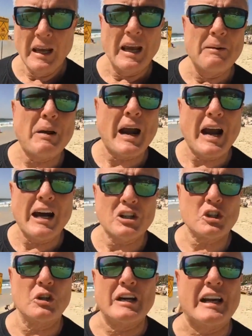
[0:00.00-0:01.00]
And by
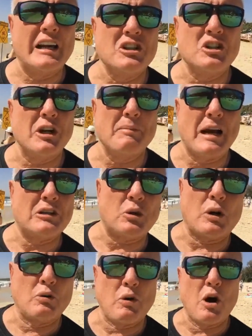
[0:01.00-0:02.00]
ushering in
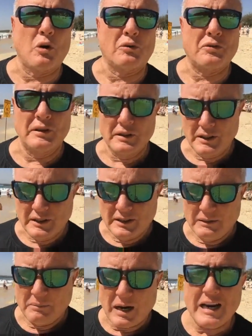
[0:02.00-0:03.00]
geometric growth,
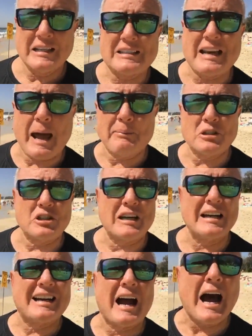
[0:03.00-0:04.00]
by
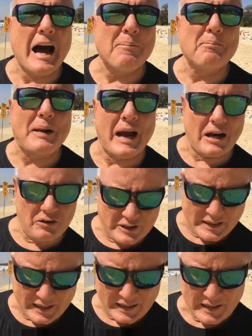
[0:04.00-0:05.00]
establishing
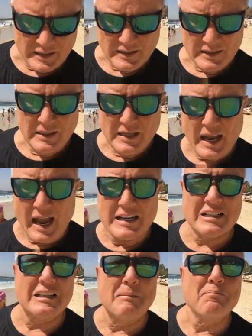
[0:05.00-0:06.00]
compounding
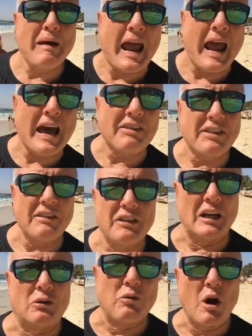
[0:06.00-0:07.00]
as the math
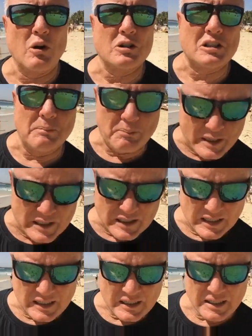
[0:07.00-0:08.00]
that grows the
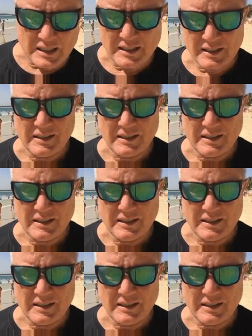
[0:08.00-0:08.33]
business,